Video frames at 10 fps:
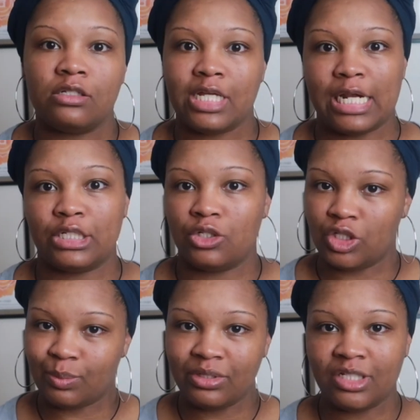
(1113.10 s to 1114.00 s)
decided to
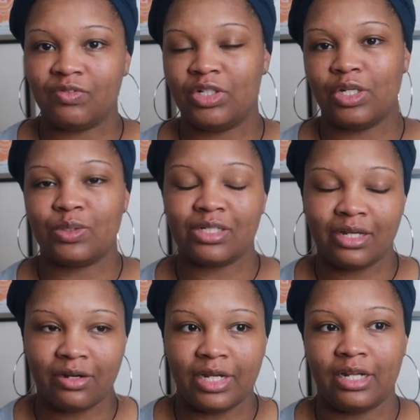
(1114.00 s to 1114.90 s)
just put this video
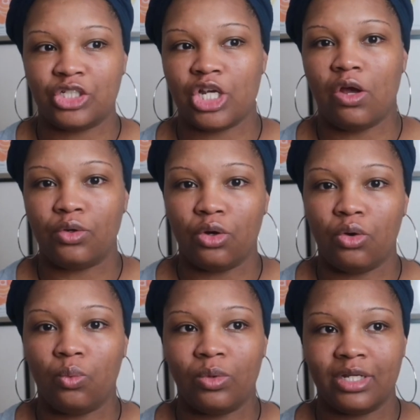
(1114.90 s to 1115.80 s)
together and let y'all know
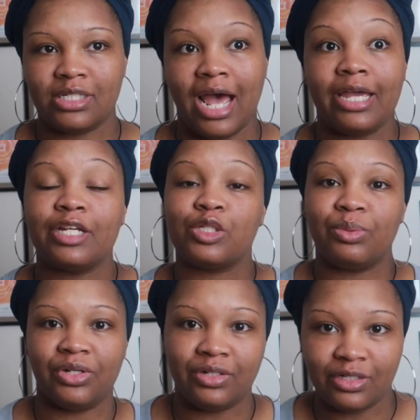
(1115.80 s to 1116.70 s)
what I
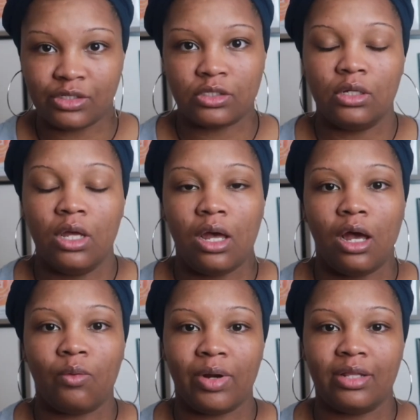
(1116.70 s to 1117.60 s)
experienced
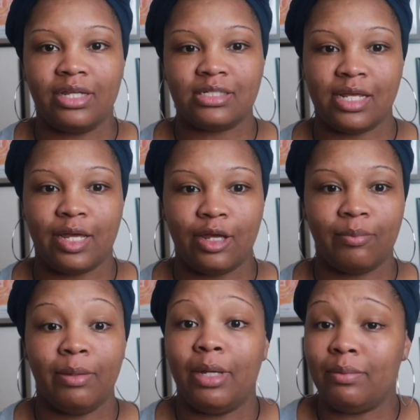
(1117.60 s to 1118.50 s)
around that time.
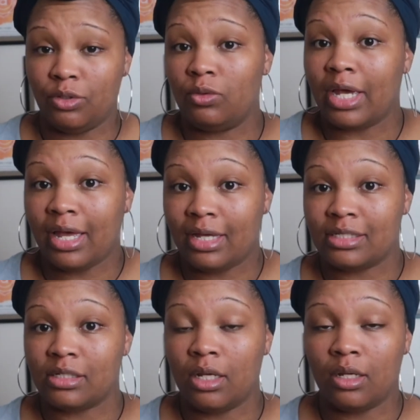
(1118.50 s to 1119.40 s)
And maybe you
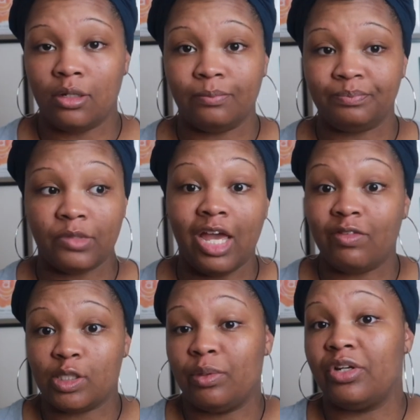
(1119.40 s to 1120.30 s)
guys have
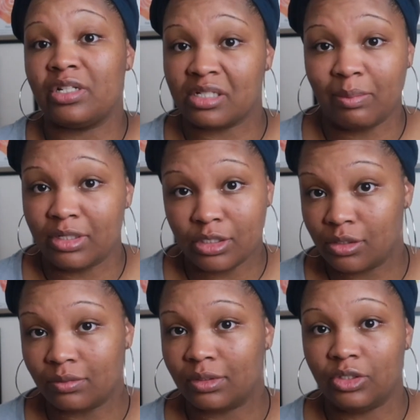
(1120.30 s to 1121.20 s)
experienced some of this
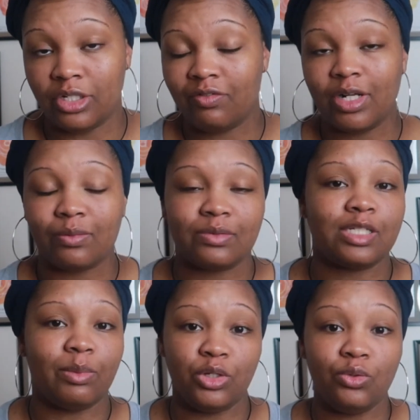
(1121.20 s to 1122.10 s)
too. You never know.
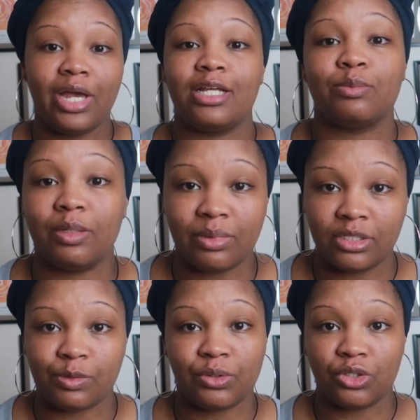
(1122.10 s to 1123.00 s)
Some of you guys may be
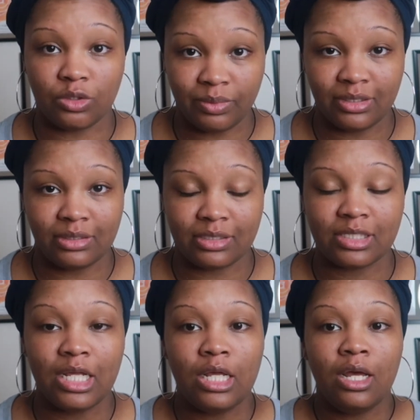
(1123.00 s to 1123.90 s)
spiritual beings.
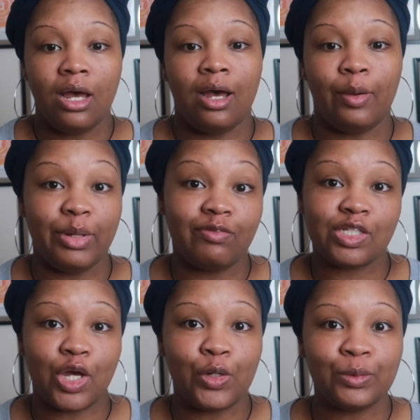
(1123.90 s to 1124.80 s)
If
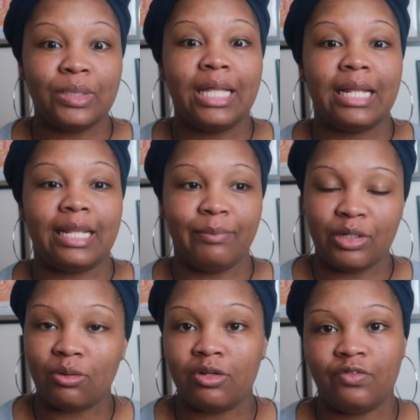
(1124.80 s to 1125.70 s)
so, let me
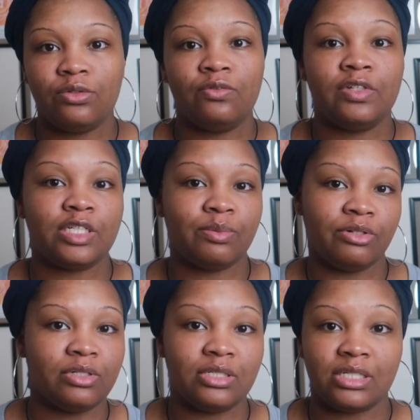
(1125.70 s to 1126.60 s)
know if you've
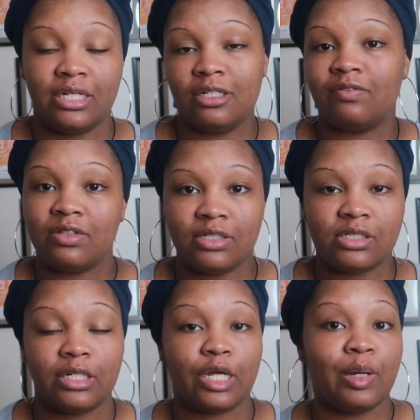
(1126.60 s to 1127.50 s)
experienced any of this
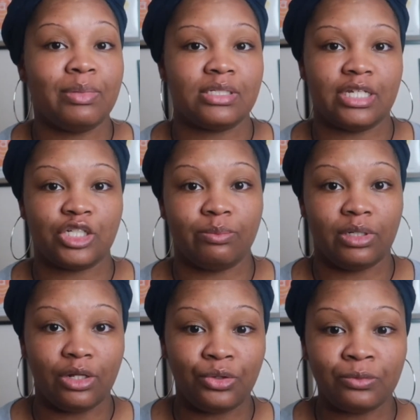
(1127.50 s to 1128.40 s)
in the comment section
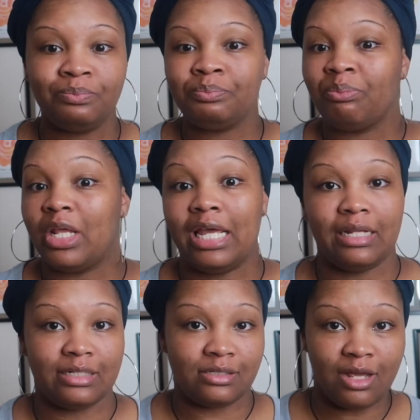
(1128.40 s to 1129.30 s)
below, and
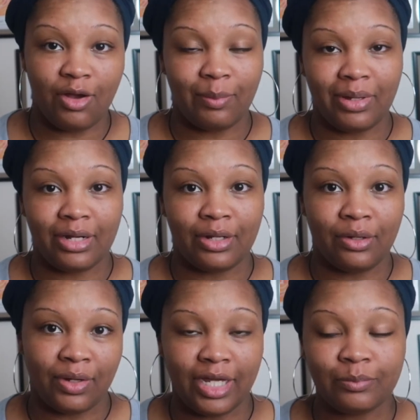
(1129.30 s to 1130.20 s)
let's talk about it,
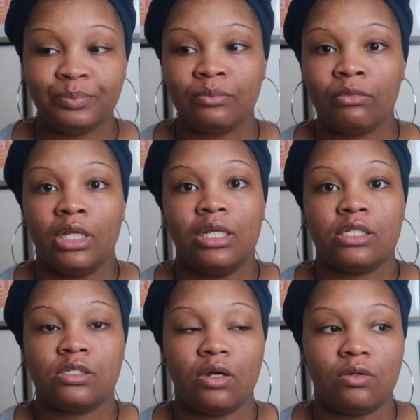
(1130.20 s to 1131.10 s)
okay?
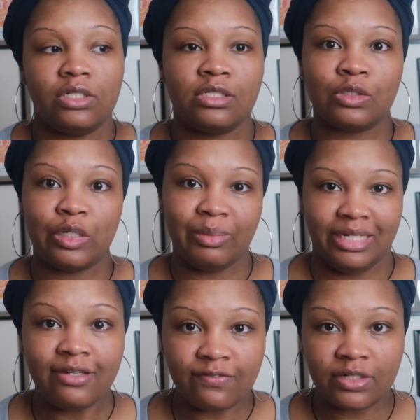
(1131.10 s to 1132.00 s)
So this is going to
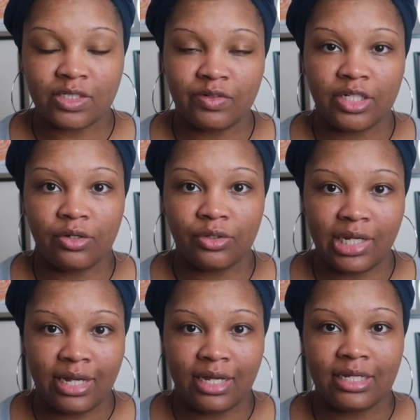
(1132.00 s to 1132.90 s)
be it for this video, you
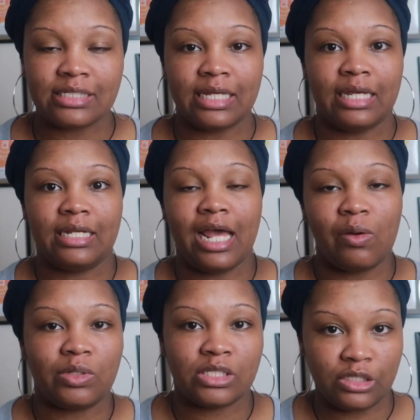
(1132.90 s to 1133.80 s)
guys, and I
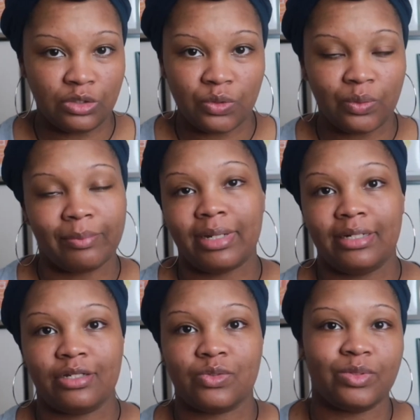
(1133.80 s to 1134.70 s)
will see you in my next